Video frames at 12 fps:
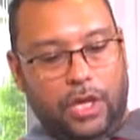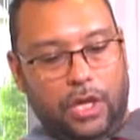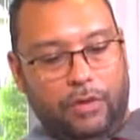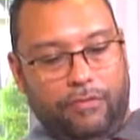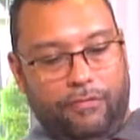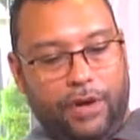
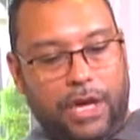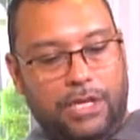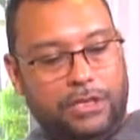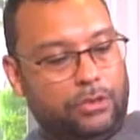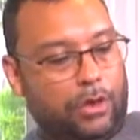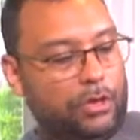
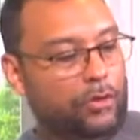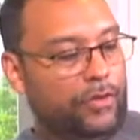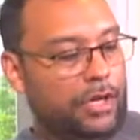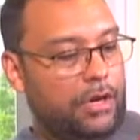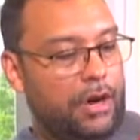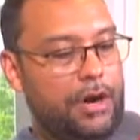fuzz all over the
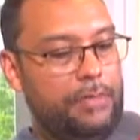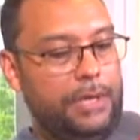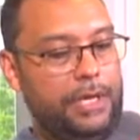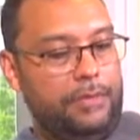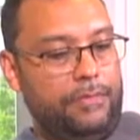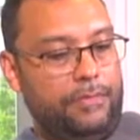carpet.
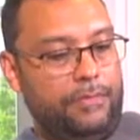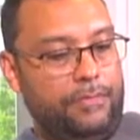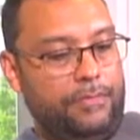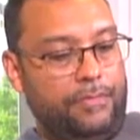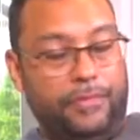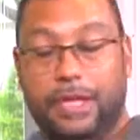
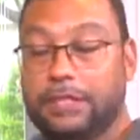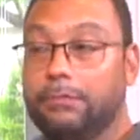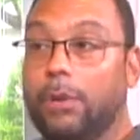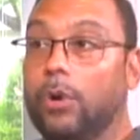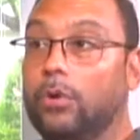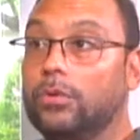That's
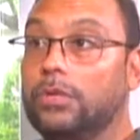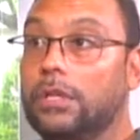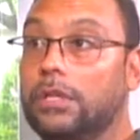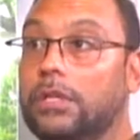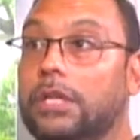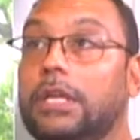mold.
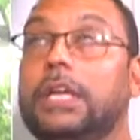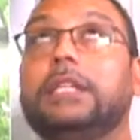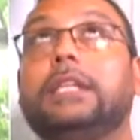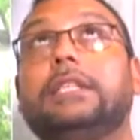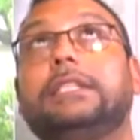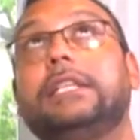Yeah.
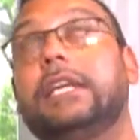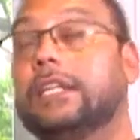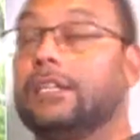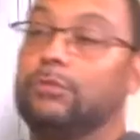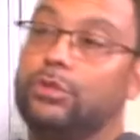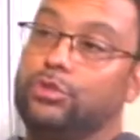The
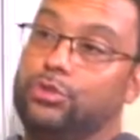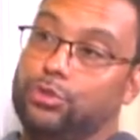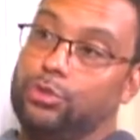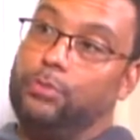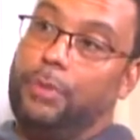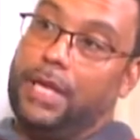ceiling was
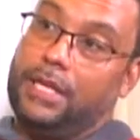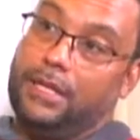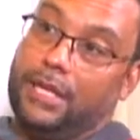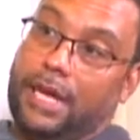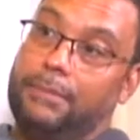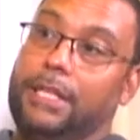drooping.
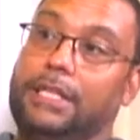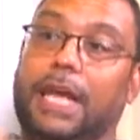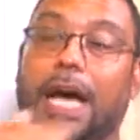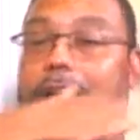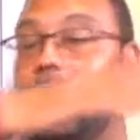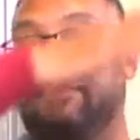I mean,
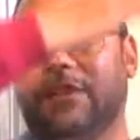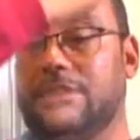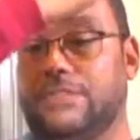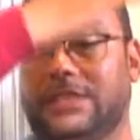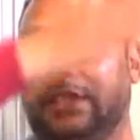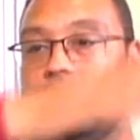I've
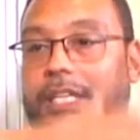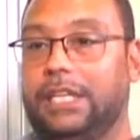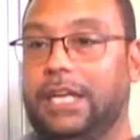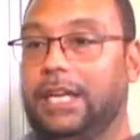never seen any, and